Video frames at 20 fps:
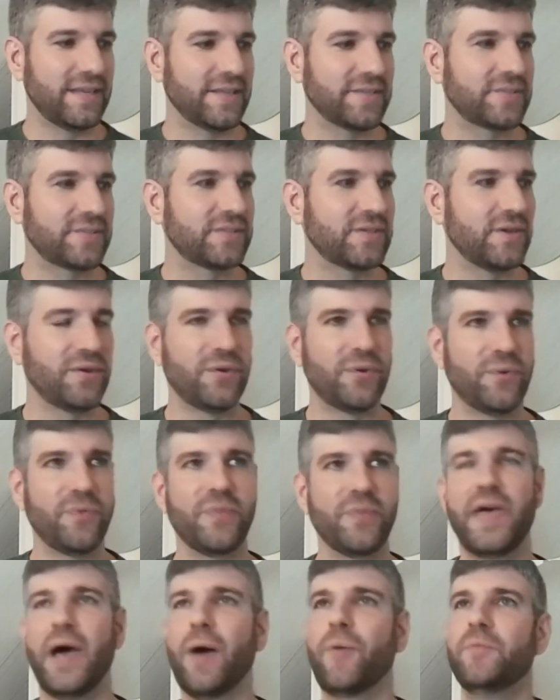so
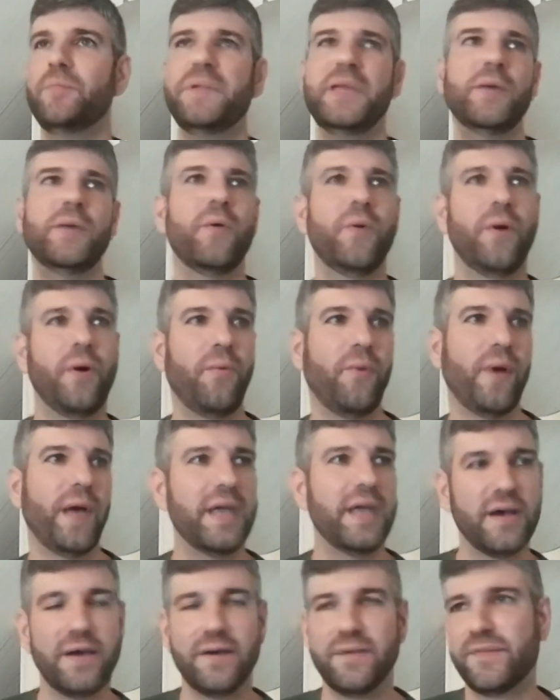that would be a
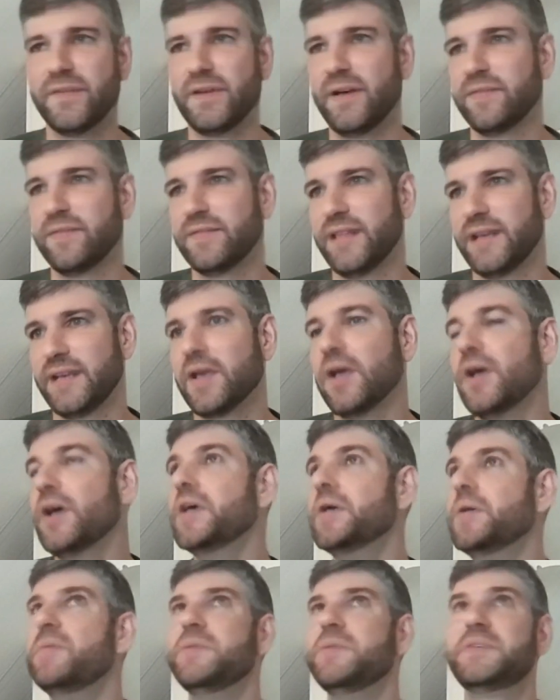way of like
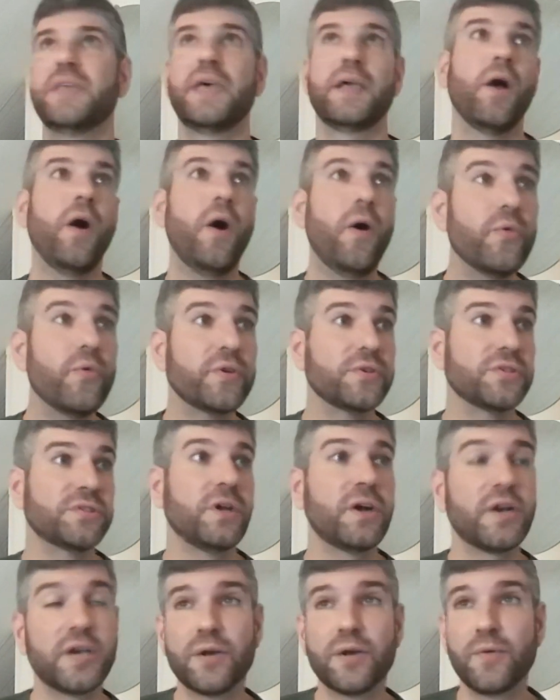saying, oh, they're
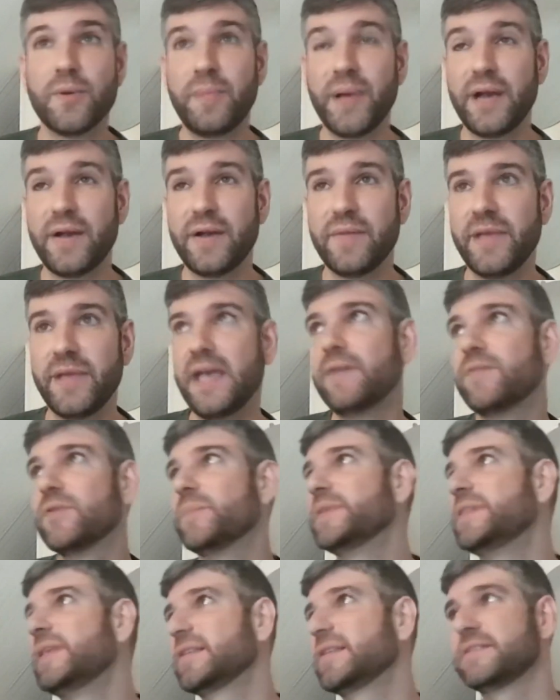stuck in a repetitive behavior,
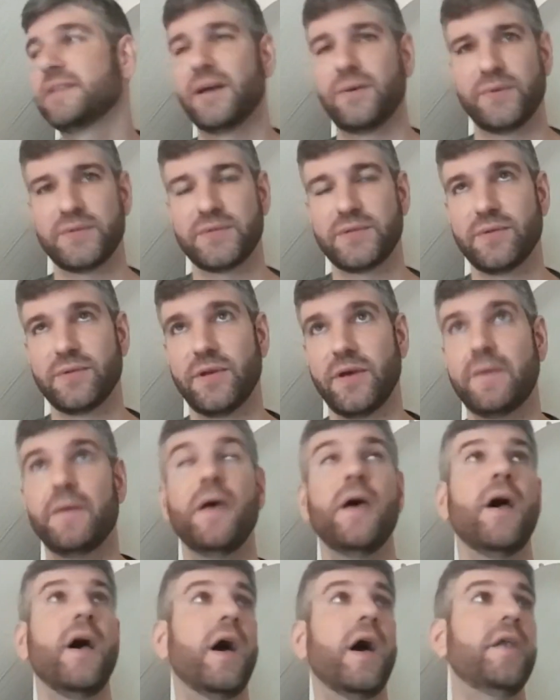but that's not what's going on.
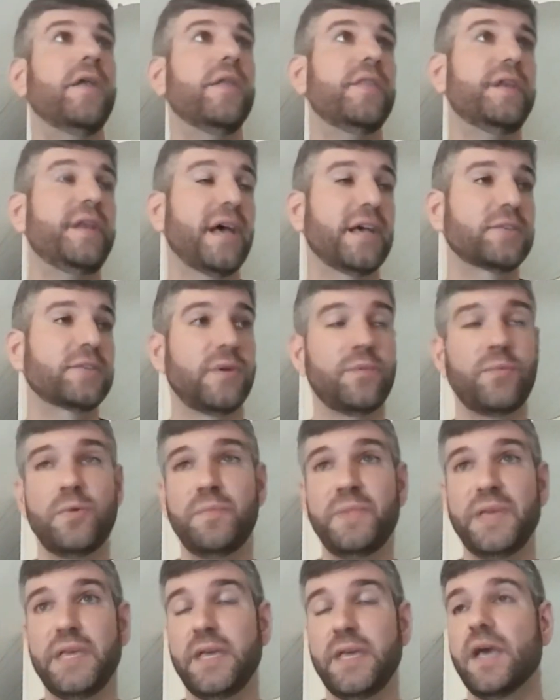And the next one
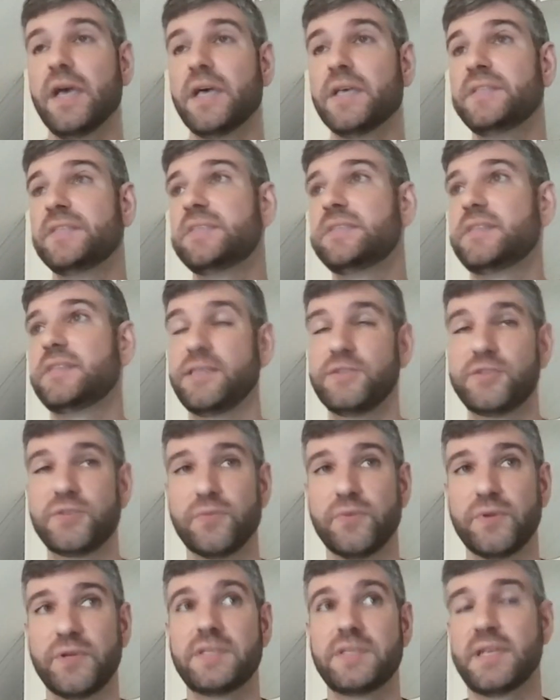would be
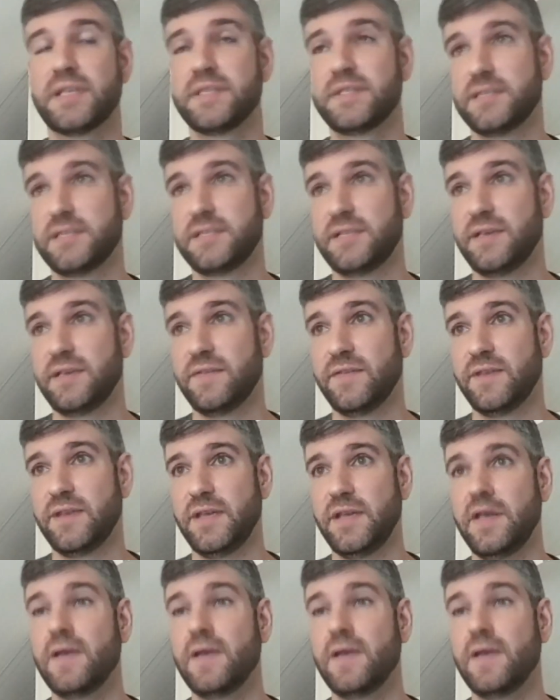sensory sensitivity,